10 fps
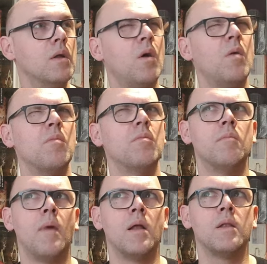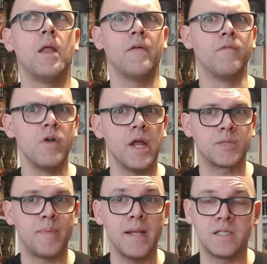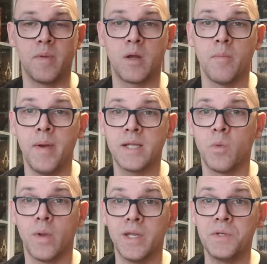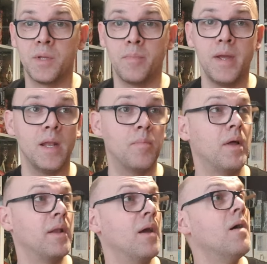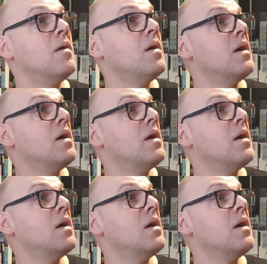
Not, they're really expensive, but compared to what they used to be, they bloody are.